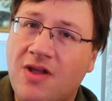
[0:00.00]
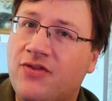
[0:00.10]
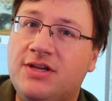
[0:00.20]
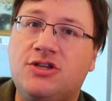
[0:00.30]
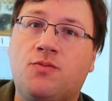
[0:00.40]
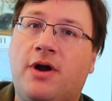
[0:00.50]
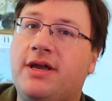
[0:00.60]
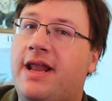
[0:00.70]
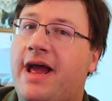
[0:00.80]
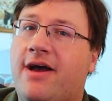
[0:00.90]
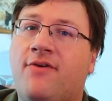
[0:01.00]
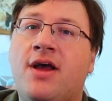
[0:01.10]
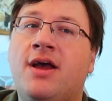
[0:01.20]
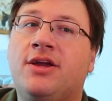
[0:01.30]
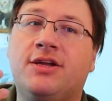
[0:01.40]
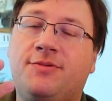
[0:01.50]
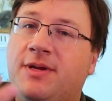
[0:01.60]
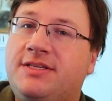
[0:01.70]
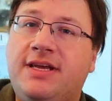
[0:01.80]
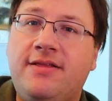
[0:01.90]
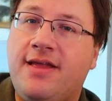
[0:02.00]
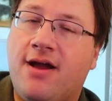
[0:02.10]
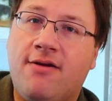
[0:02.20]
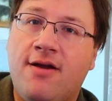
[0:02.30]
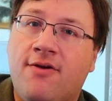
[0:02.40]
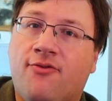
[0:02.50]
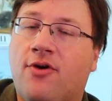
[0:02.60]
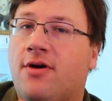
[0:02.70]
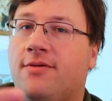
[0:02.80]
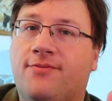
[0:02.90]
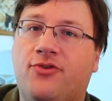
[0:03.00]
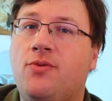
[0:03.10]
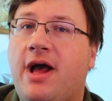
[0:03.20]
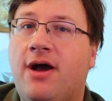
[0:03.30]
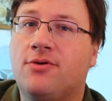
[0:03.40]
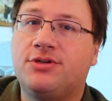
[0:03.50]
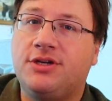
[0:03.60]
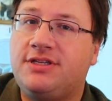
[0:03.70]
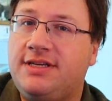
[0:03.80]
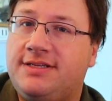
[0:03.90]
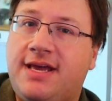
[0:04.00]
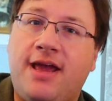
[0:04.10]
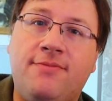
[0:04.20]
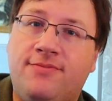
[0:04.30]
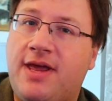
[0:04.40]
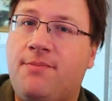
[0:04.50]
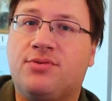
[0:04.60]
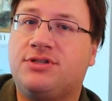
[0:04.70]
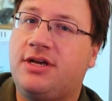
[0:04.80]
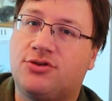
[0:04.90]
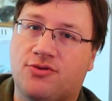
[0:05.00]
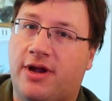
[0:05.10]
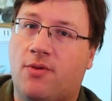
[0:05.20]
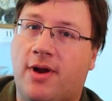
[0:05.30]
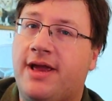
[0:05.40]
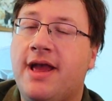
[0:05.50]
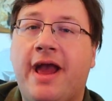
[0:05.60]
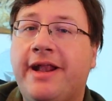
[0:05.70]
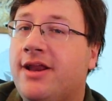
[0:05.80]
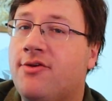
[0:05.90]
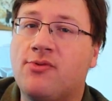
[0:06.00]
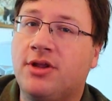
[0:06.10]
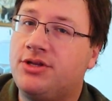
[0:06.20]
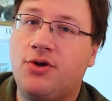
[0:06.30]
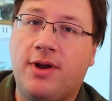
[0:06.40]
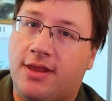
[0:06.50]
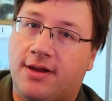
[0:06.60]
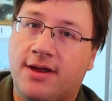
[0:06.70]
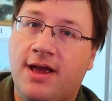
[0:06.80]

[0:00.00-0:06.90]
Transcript: This is why you'd be sitting there for a few hours, and you see 10% drain away, and you didn't really do anything.